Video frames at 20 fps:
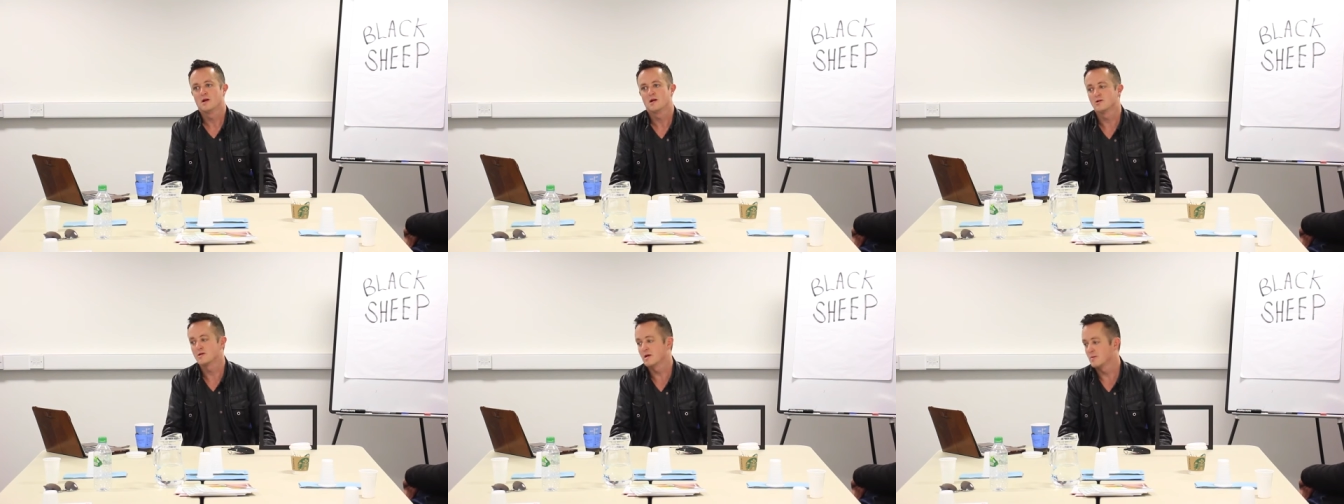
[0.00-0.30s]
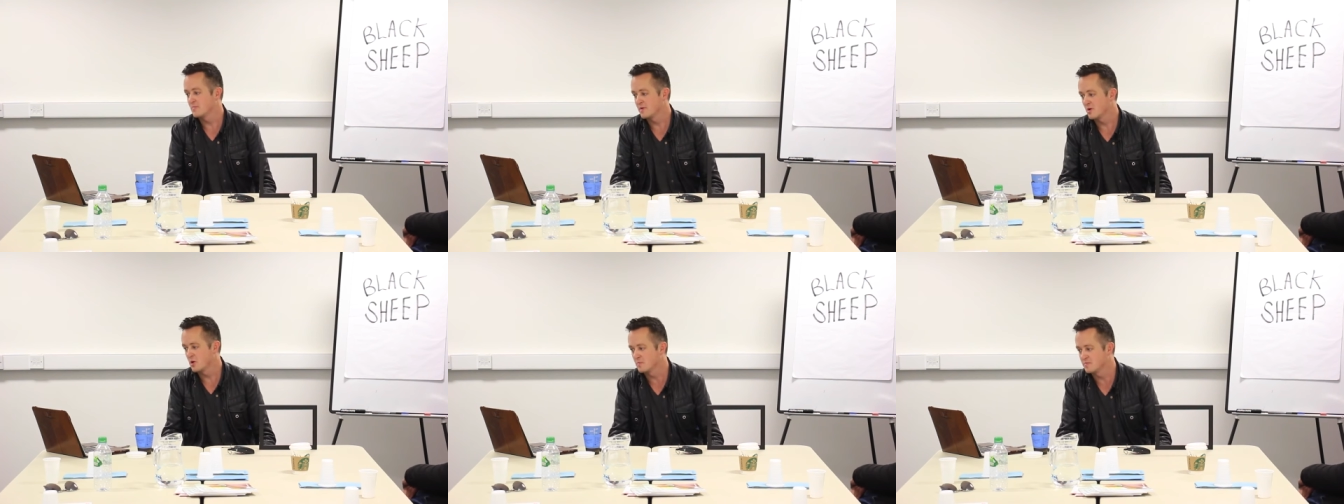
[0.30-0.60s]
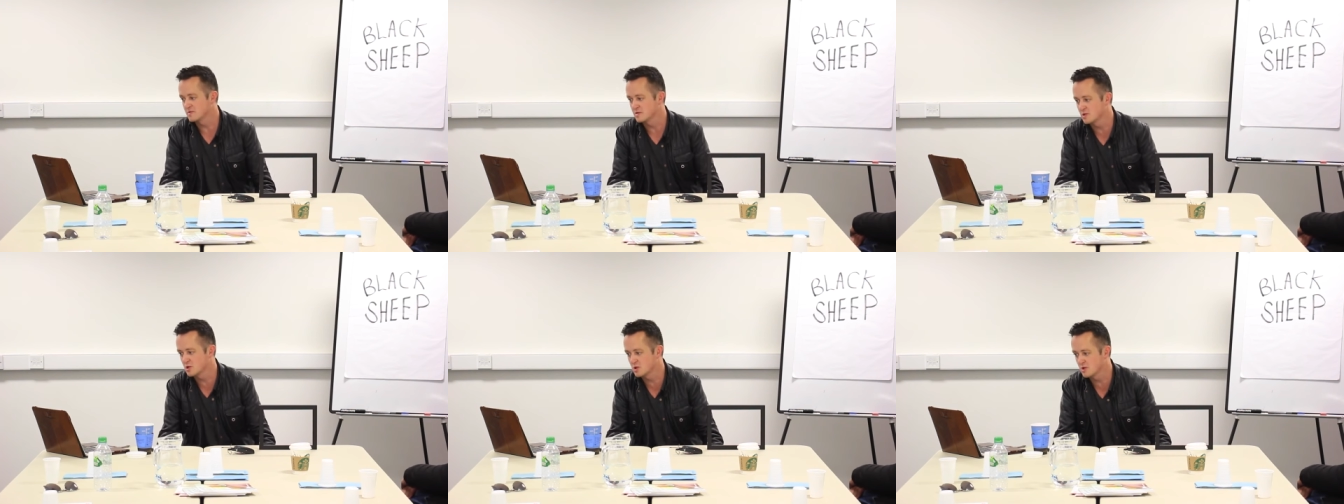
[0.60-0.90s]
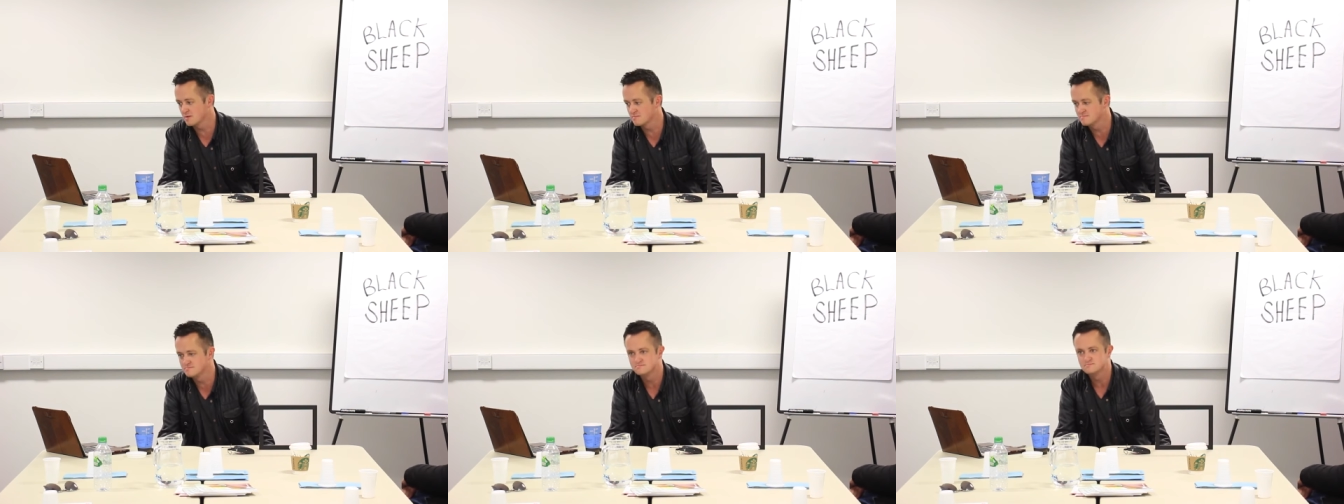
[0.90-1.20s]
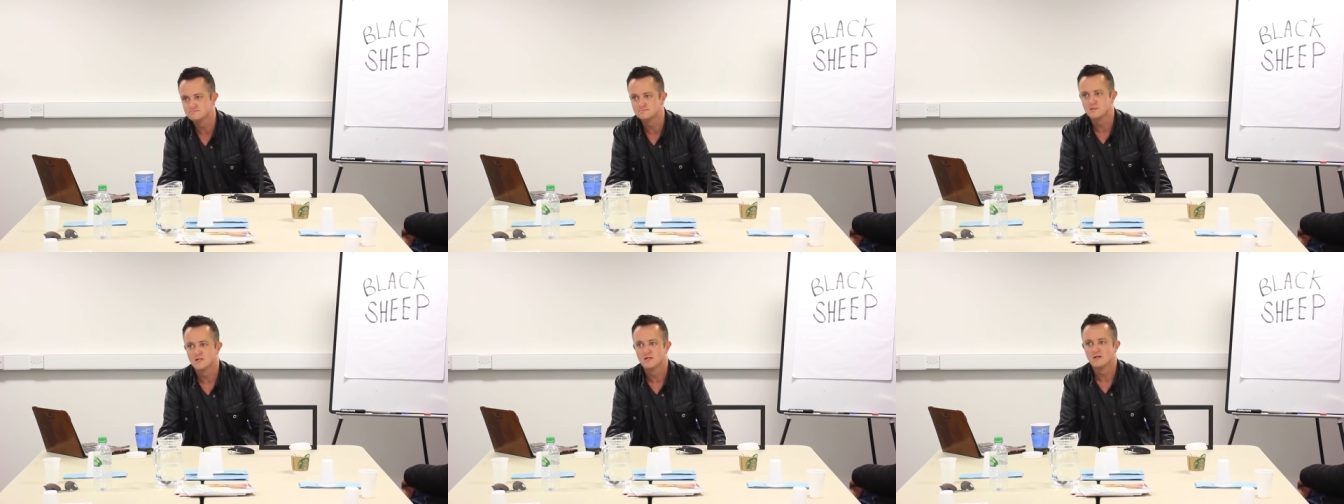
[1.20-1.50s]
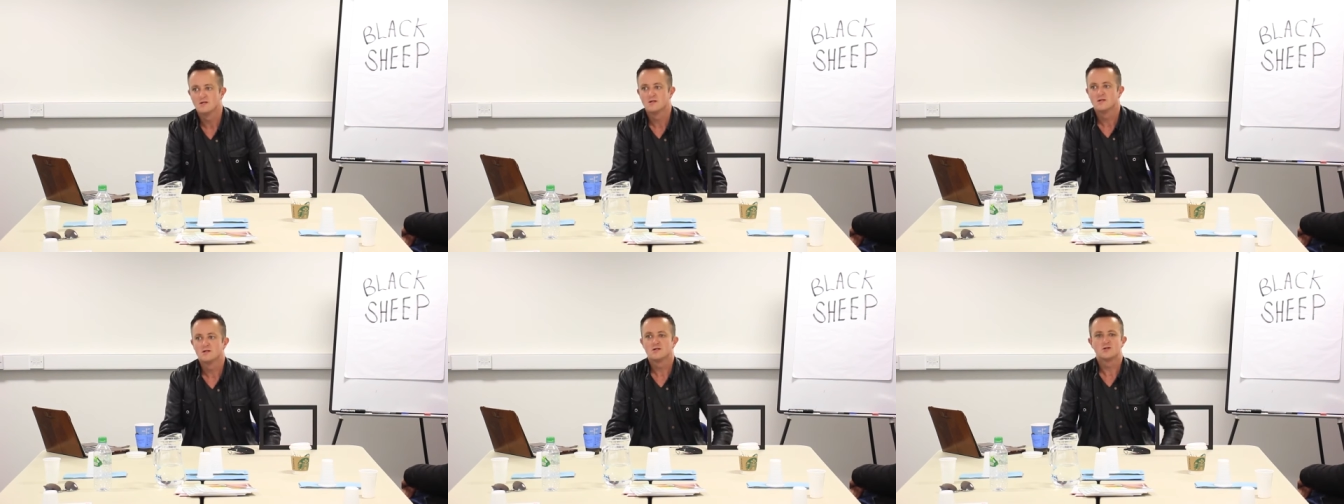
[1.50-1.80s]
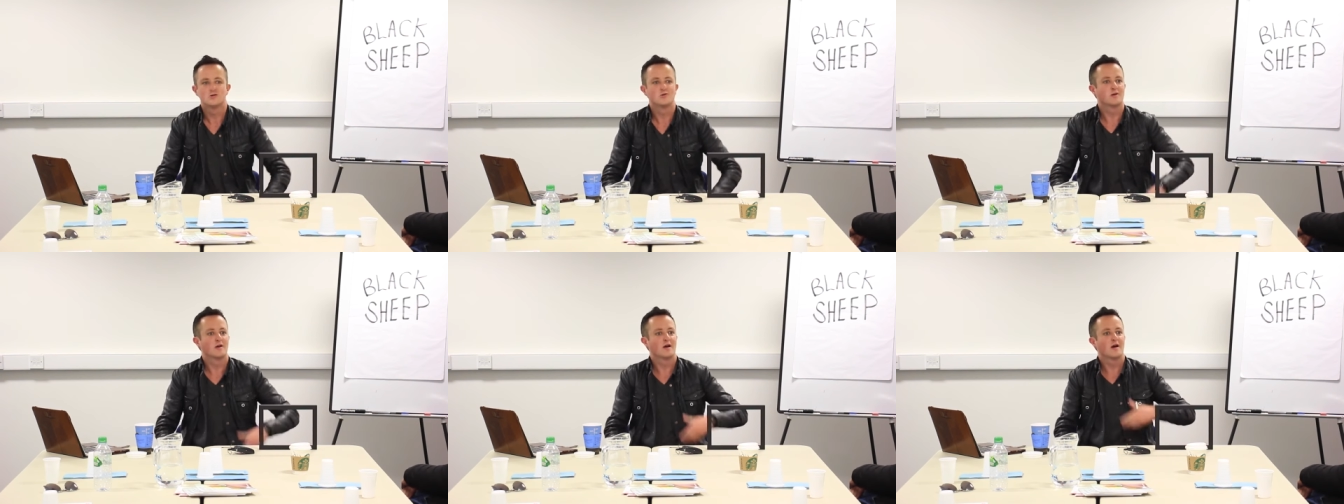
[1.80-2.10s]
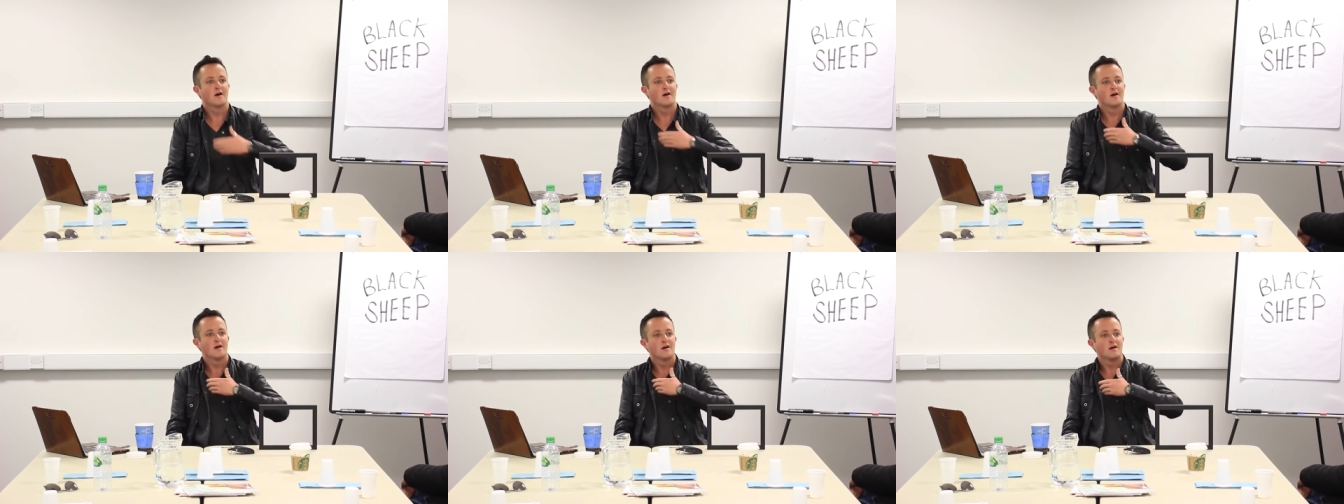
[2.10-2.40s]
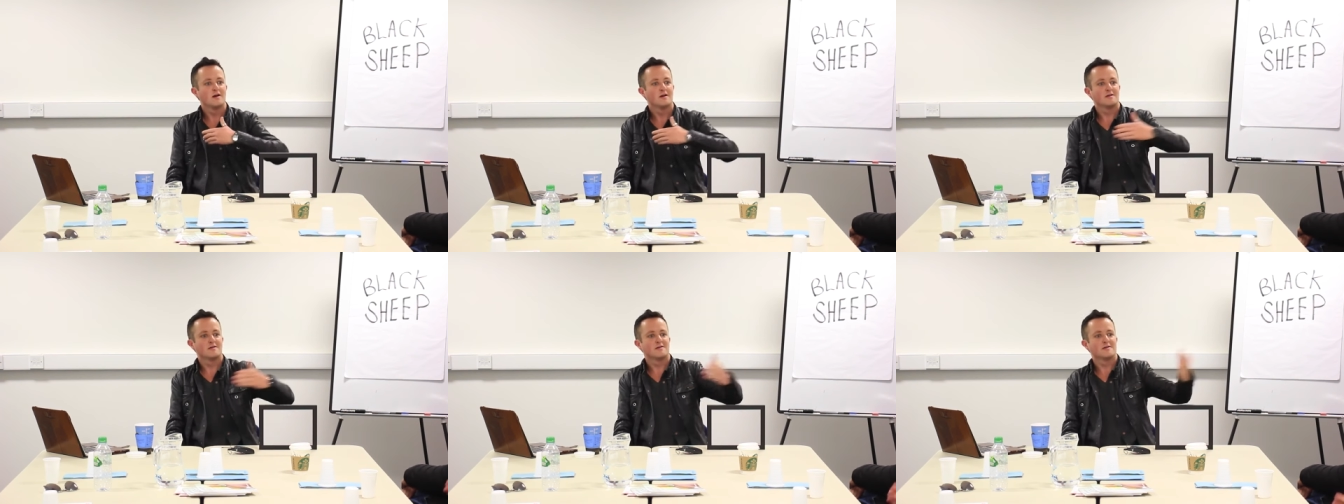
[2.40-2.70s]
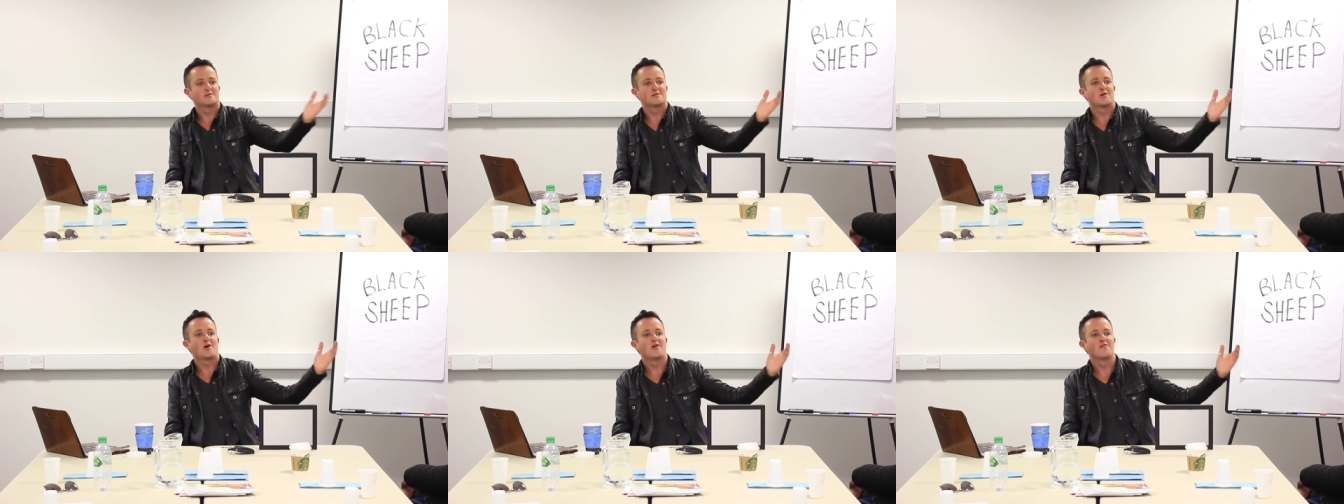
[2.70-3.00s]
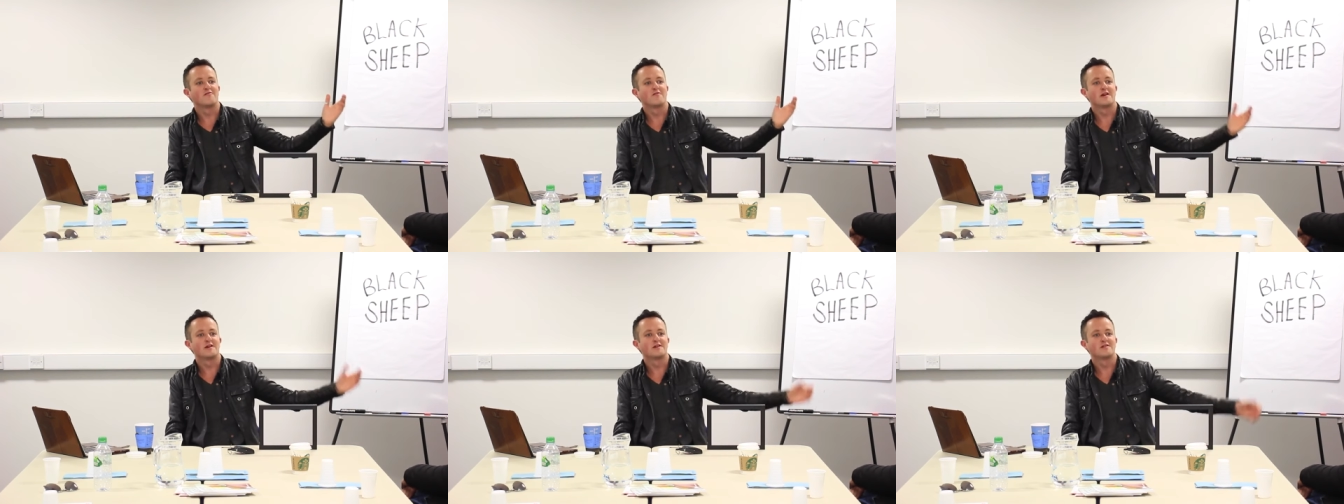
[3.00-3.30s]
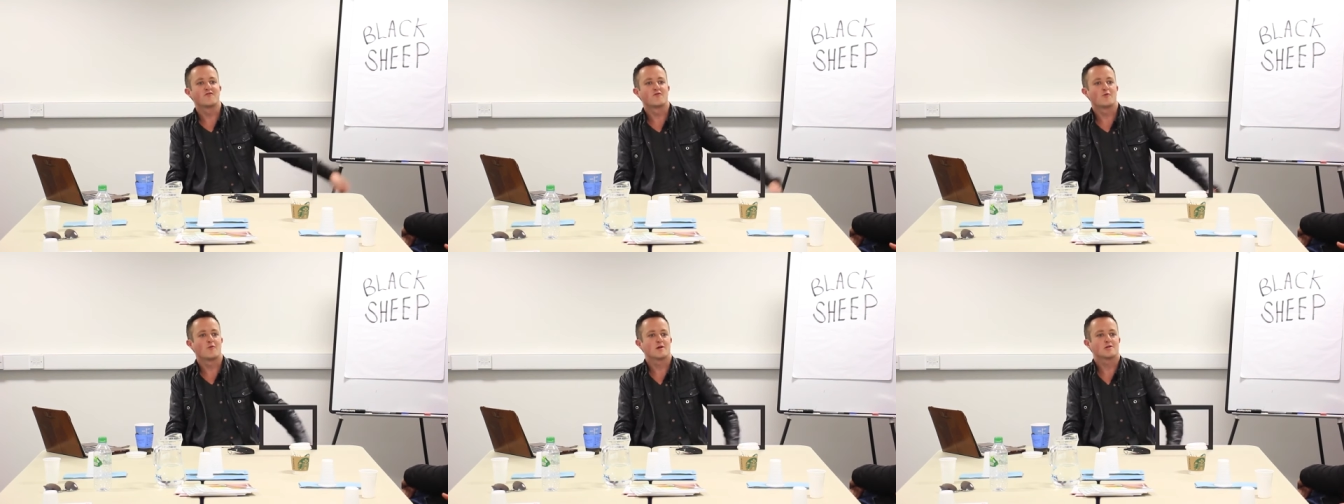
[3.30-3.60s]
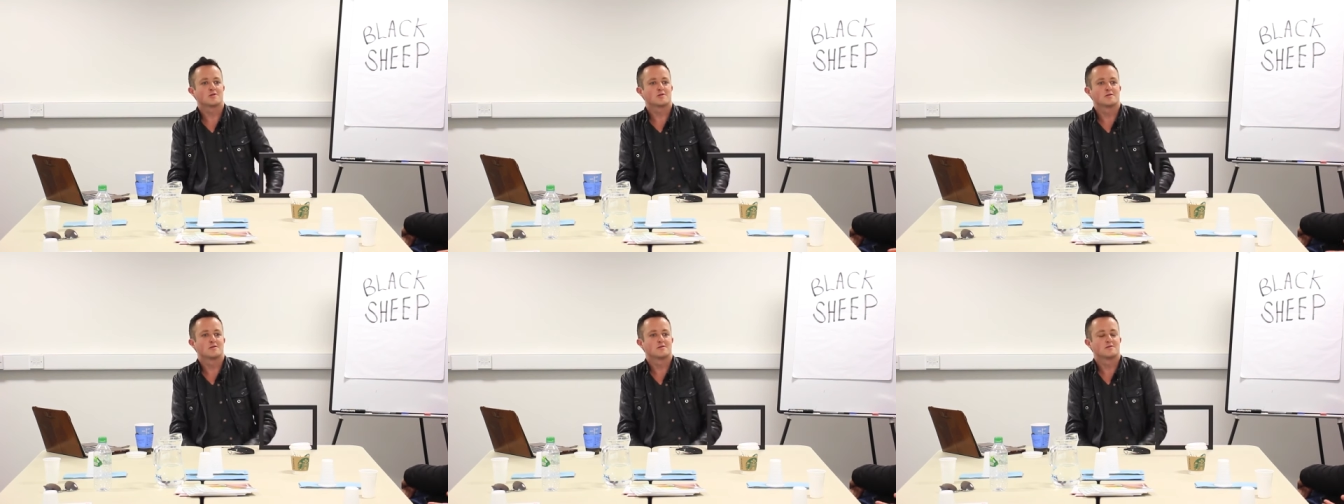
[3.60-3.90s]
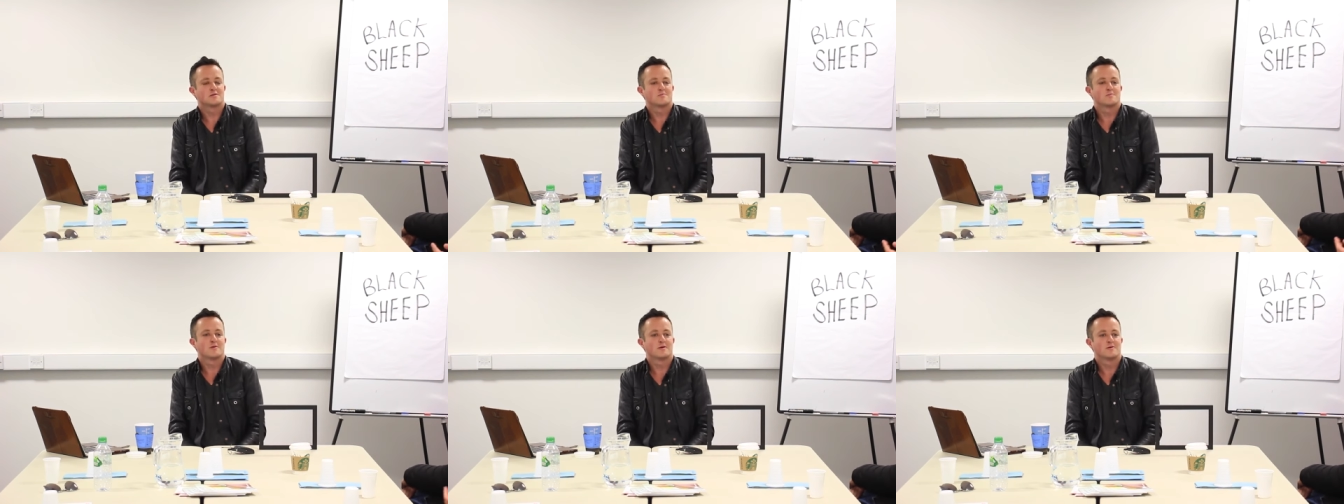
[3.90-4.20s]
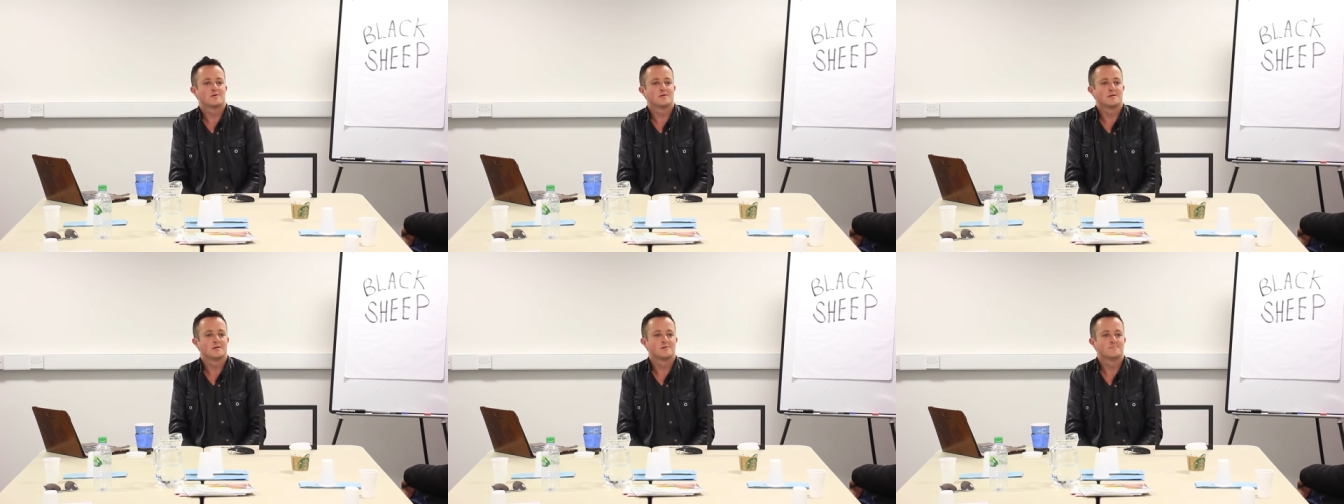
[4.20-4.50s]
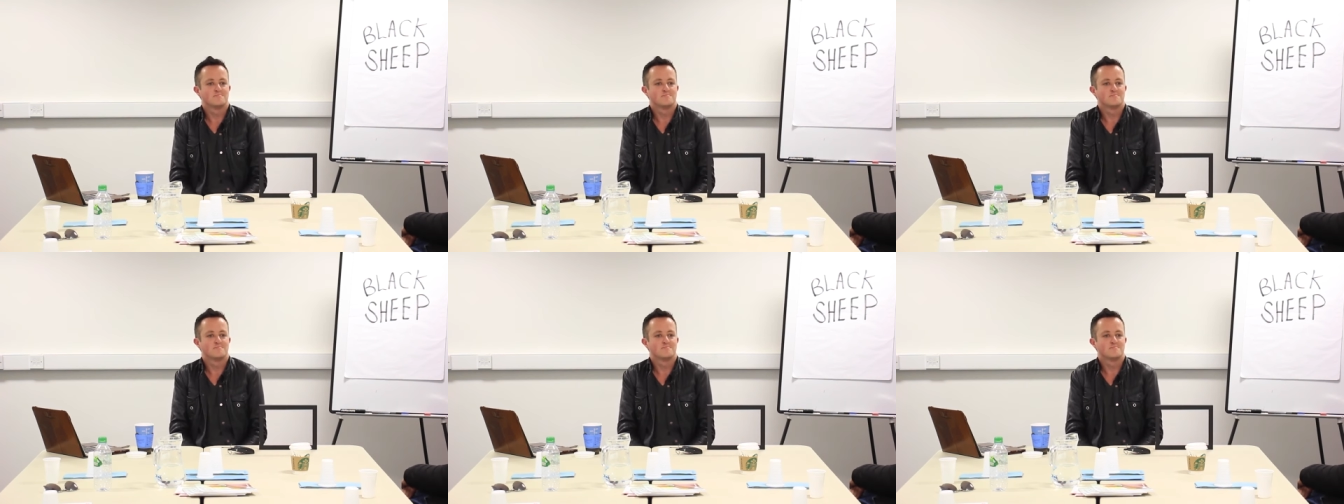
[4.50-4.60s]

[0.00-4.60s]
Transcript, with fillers: And you get big opposition, you get a, a, tirade of questions about you